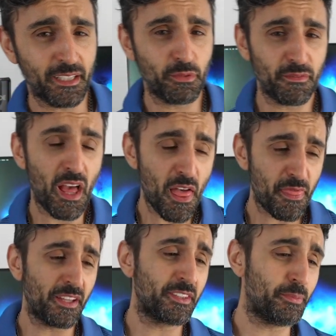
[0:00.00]
in with
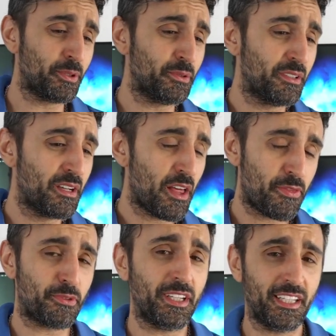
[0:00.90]
Thunderbolt
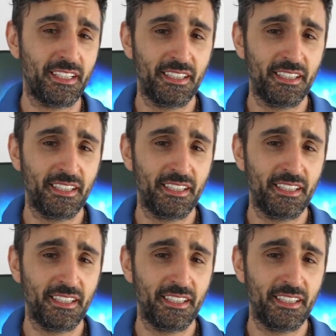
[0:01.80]
3,